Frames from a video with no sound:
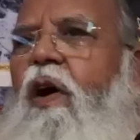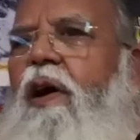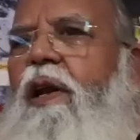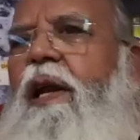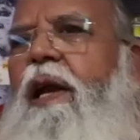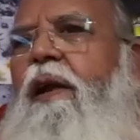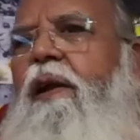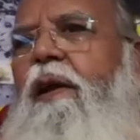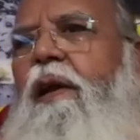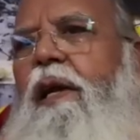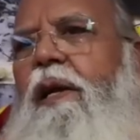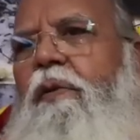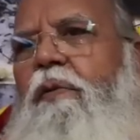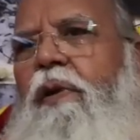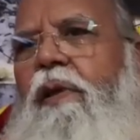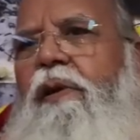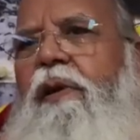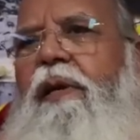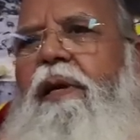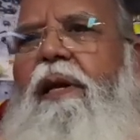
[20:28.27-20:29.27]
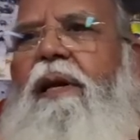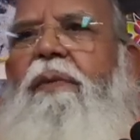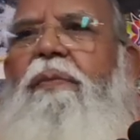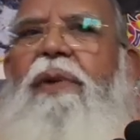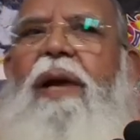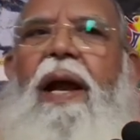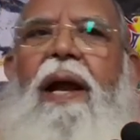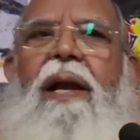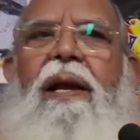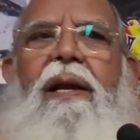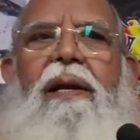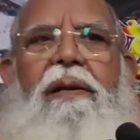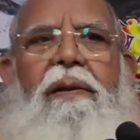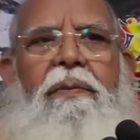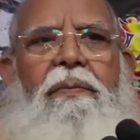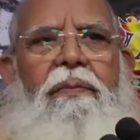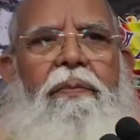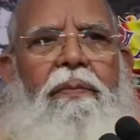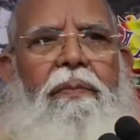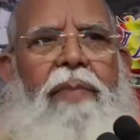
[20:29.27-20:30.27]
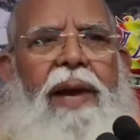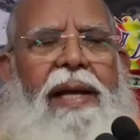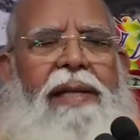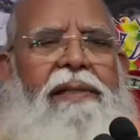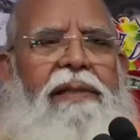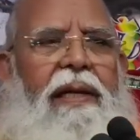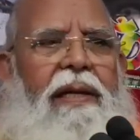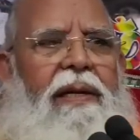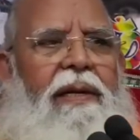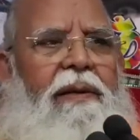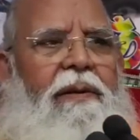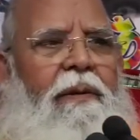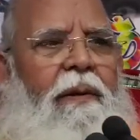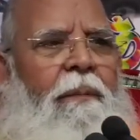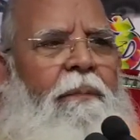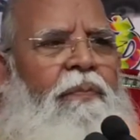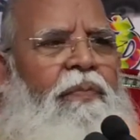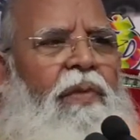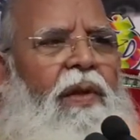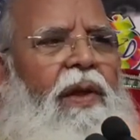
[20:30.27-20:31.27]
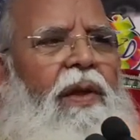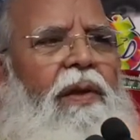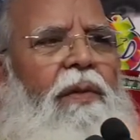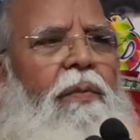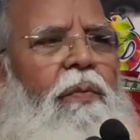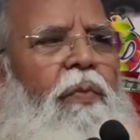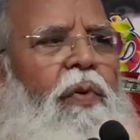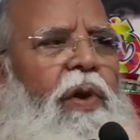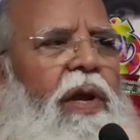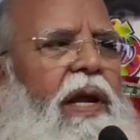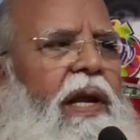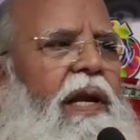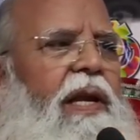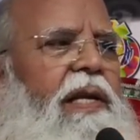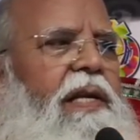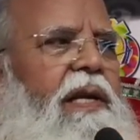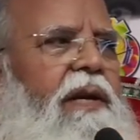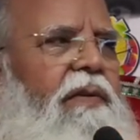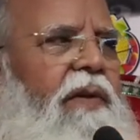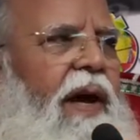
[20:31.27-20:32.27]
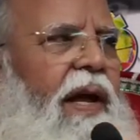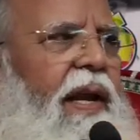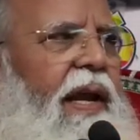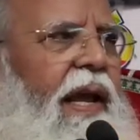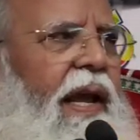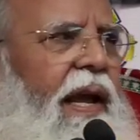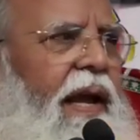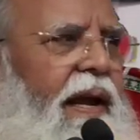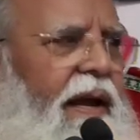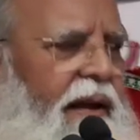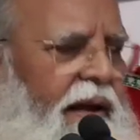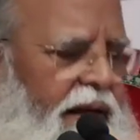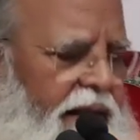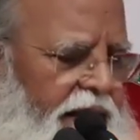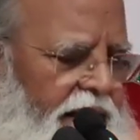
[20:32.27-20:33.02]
So on a truck, it was written behind the backside, you know. Buri najar wale.